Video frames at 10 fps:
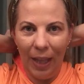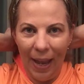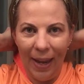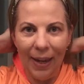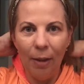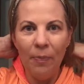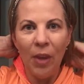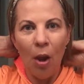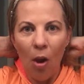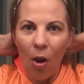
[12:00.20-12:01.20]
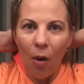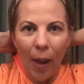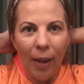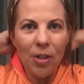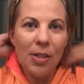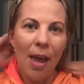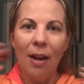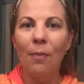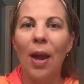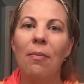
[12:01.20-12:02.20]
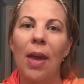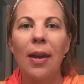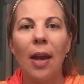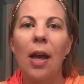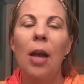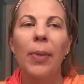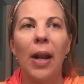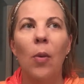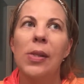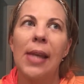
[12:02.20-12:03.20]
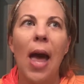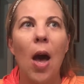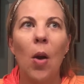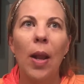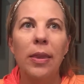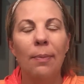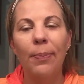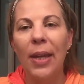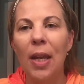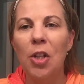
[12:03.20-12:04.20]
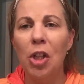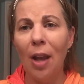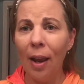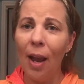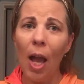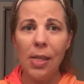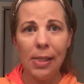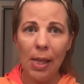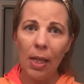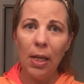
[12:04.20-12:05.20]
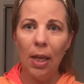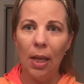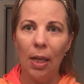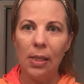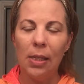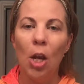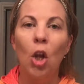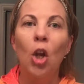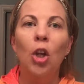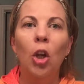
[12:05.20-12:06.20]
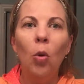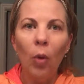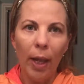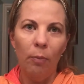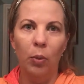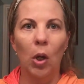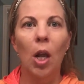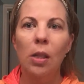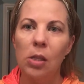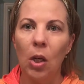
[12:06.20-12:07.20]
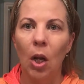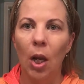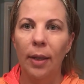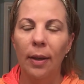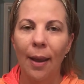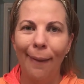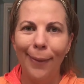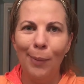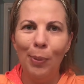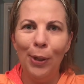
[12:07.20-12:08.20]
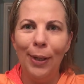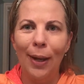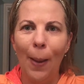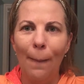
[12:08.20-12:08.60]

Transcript: like, oh, I just had on my makeup and I was out at the beach and I got sun-kissed. You don't want to have bronzer on and then put